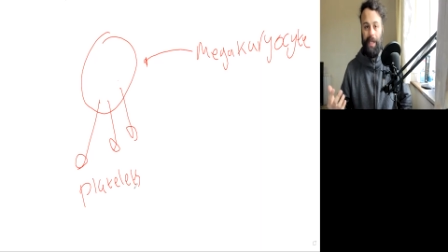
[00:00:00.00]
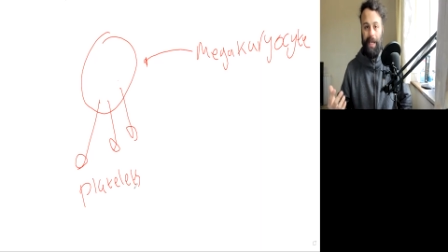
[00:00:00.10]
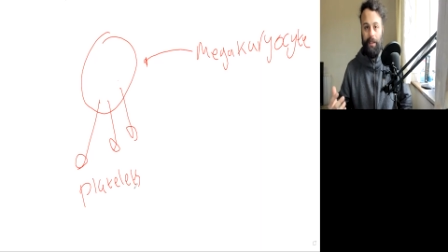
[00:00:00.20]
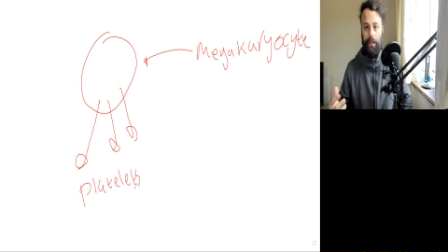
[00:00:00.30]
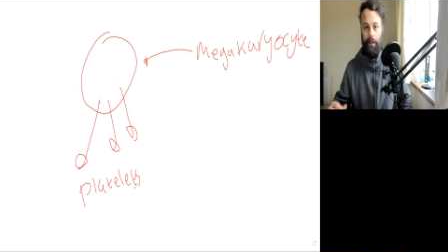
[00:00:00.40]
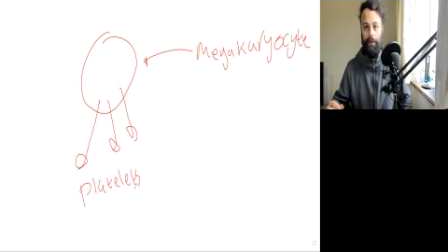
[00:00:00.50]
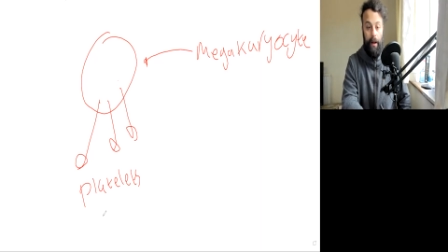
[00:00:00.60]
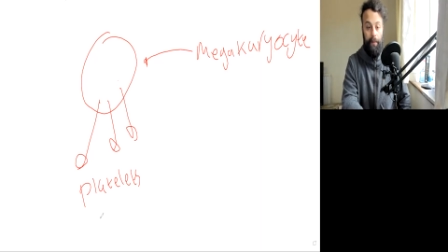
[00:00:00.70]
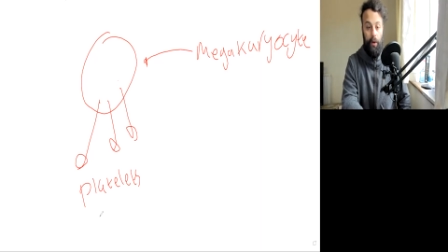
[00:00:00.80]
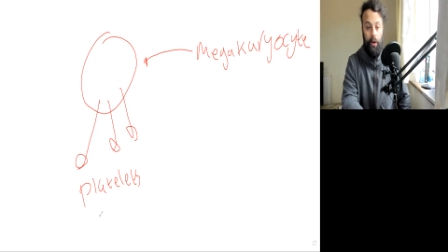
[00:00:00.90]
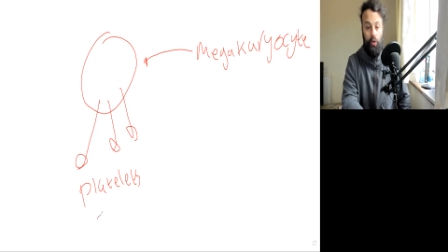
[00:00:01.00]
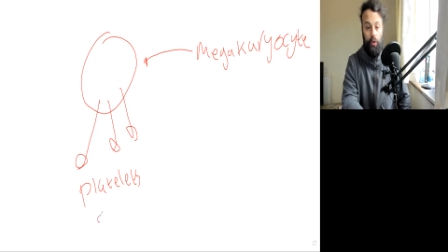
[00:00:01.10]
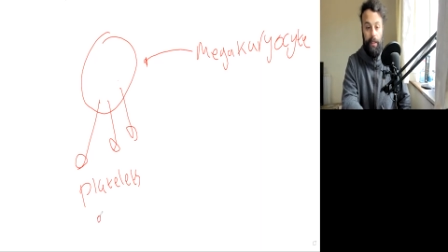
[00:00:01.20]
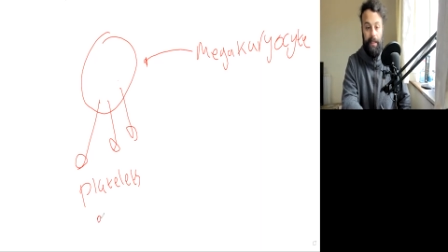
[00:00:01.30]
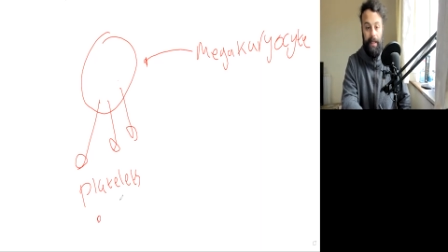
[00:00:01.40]
center. And I'm going to draw
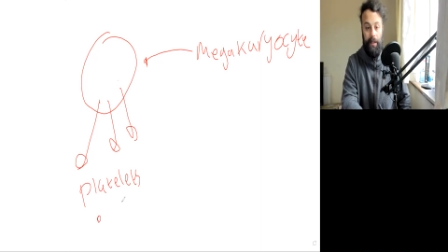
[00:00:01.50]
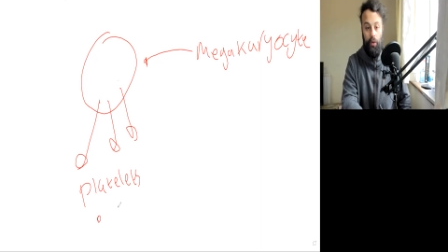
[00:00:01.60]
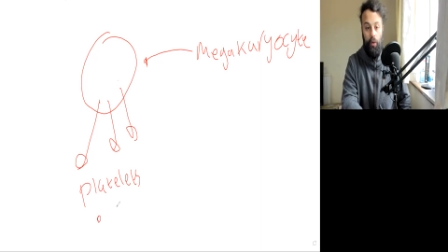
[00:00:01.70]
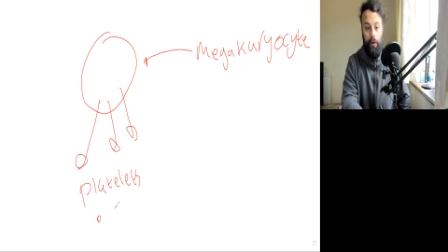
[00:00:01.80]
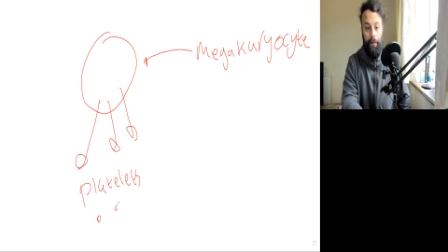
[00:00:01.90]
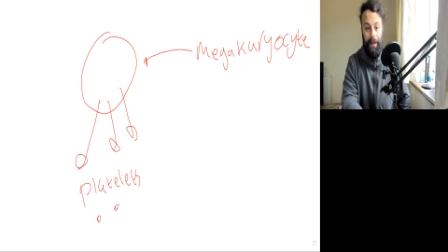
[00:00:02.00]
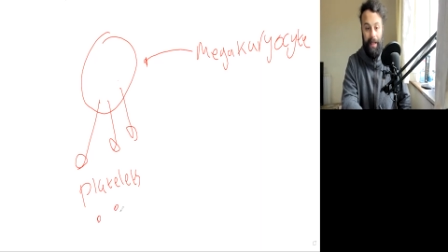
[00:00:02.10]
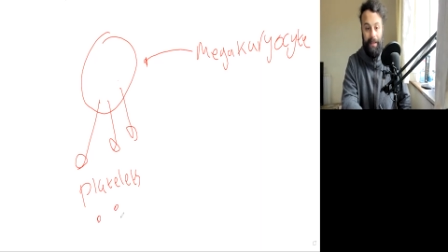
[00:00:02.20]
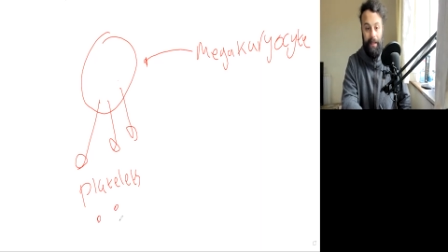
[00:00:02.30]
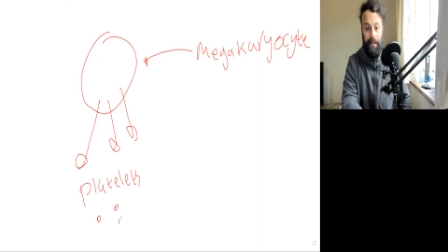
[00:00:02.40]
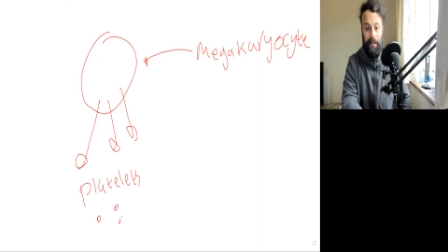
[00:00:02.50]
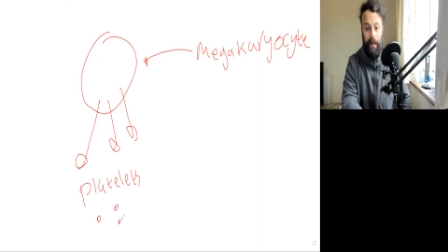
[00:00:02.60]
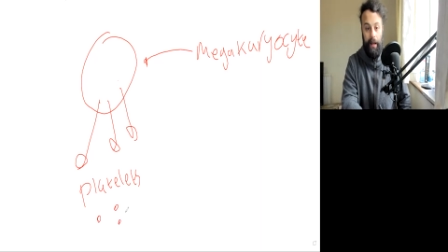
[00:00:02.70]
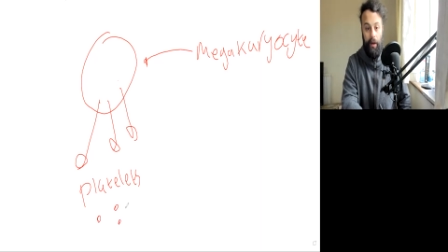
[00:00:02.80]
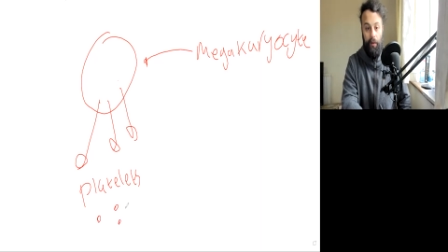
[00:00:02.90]
these little platelets
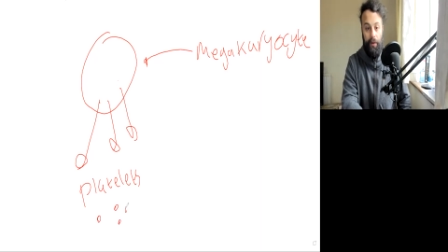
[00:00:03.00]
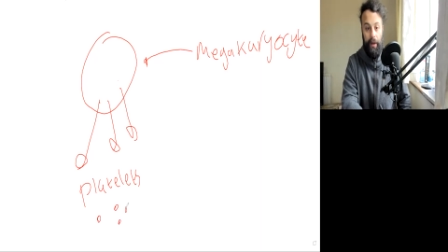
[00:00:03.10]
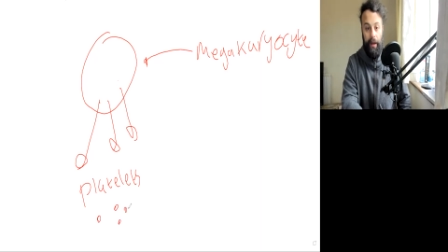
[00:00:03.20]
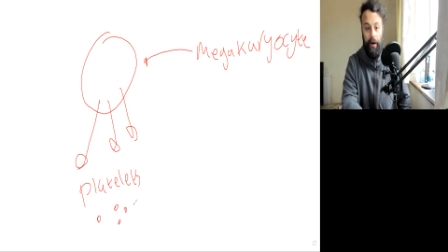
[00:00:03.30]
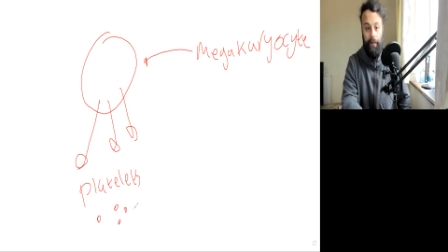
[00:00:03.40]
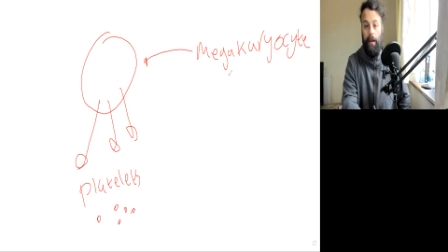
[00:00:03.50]
like over here.